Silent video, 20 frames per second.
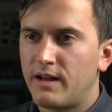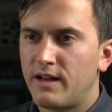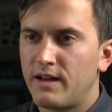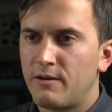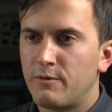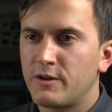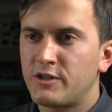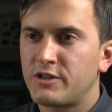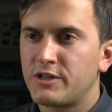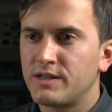
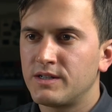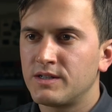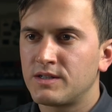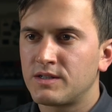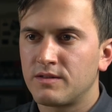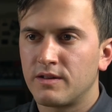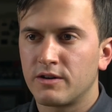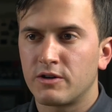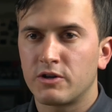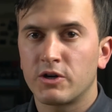which is
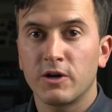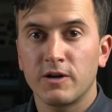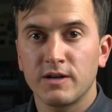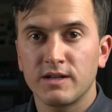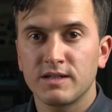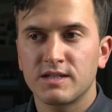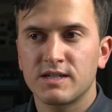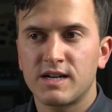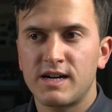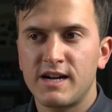the
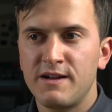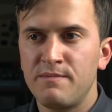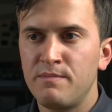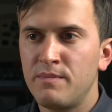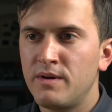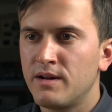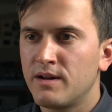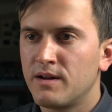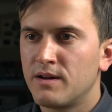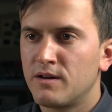current time
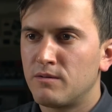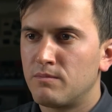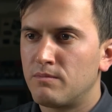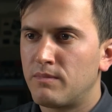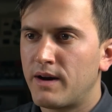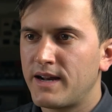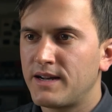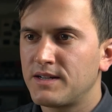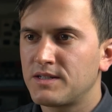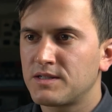
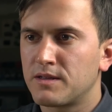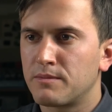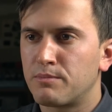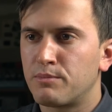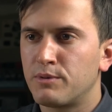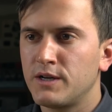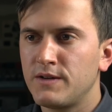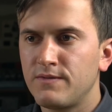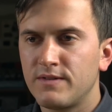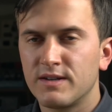minus the
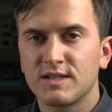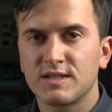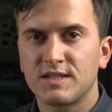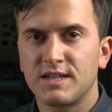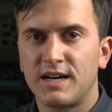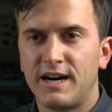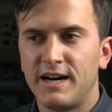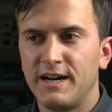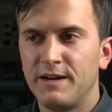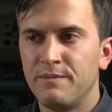previous
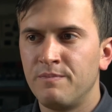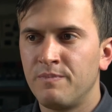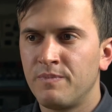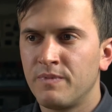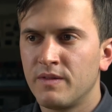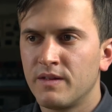time